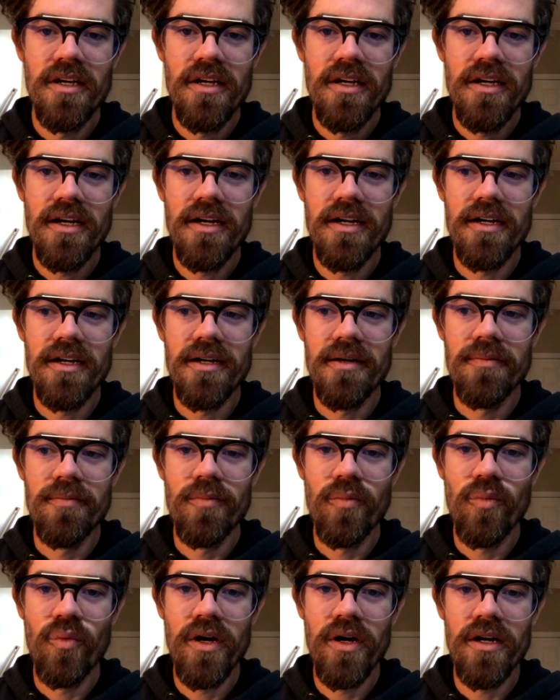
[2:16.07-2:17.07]

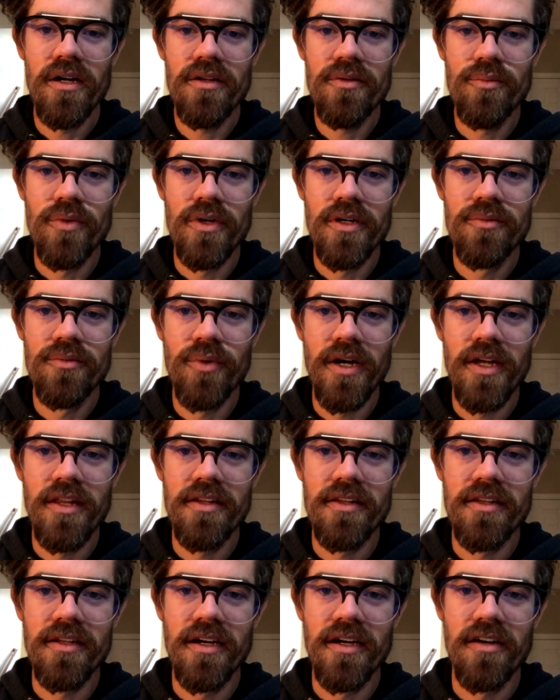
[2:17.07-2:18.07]
Well, one way
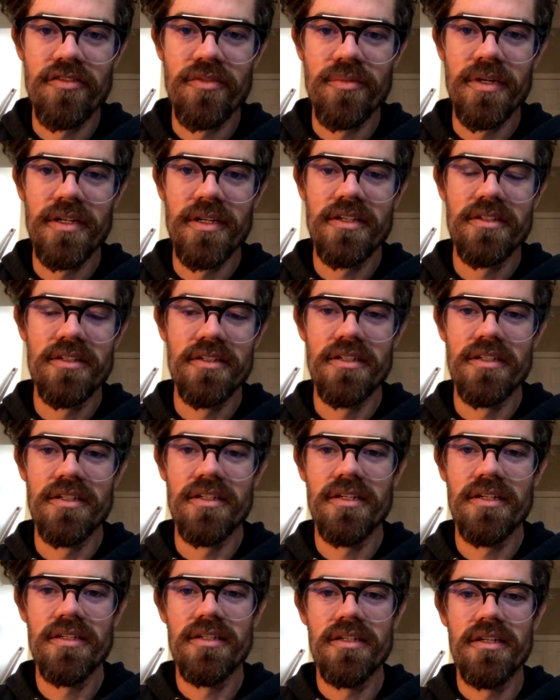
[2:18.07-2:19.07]
that the government
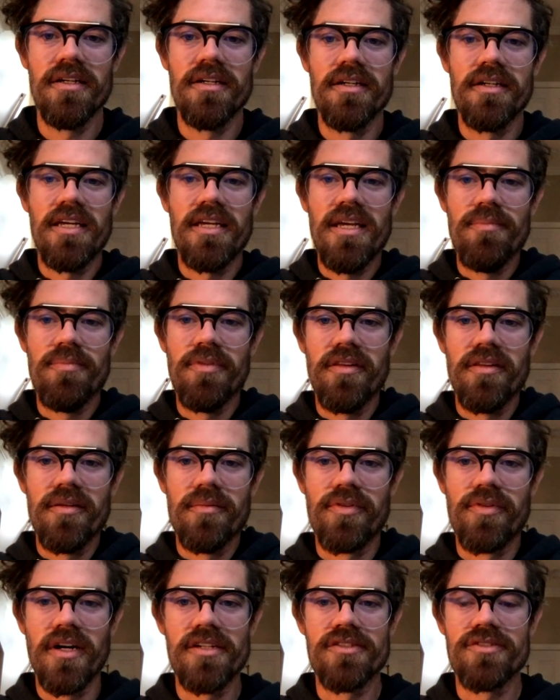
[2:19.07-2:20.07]
could keep
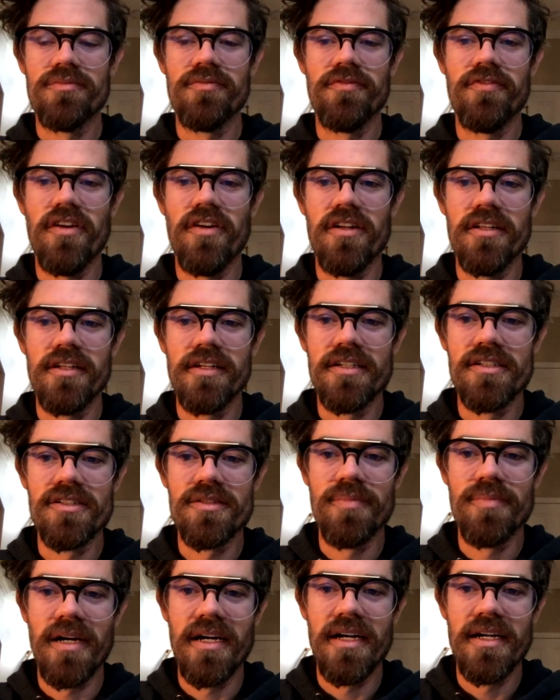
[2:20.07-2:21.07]
the price from falling
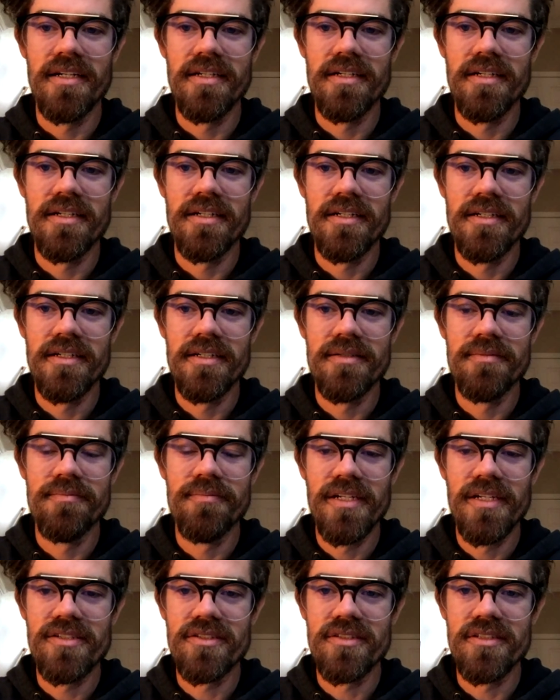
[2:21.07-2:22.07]
is by
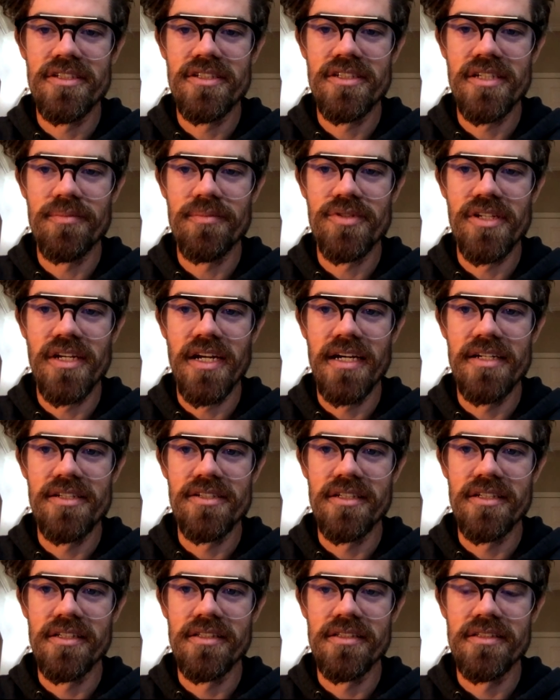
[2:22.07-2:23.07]
basically
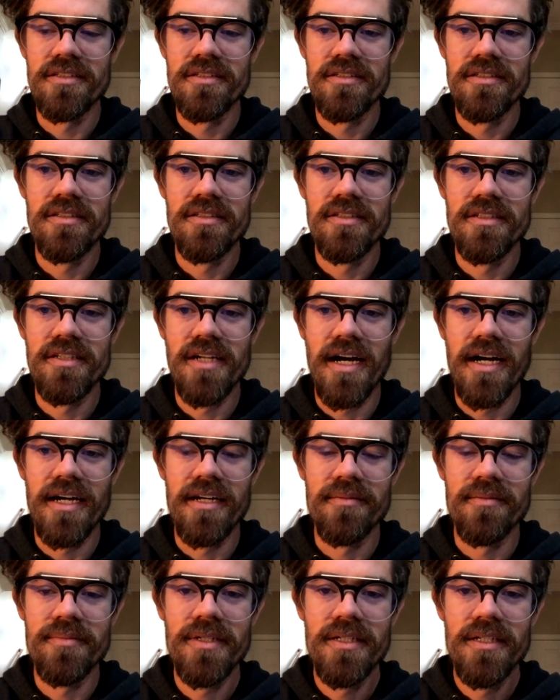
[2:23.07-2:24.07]
subsidizing the
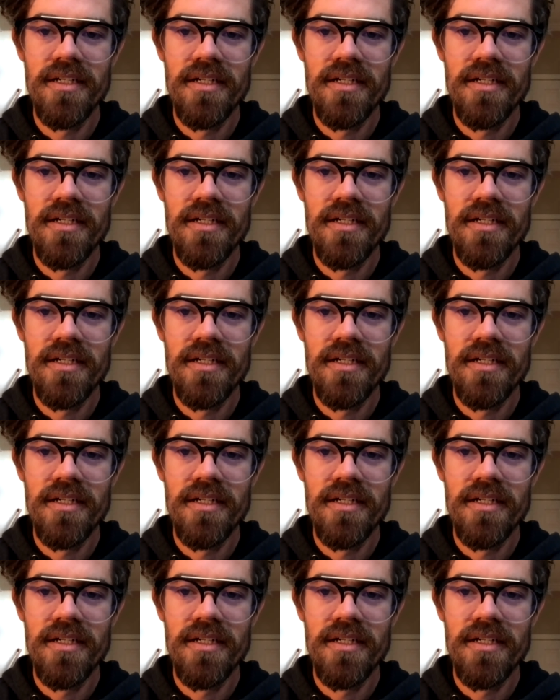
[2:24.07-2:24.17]
item,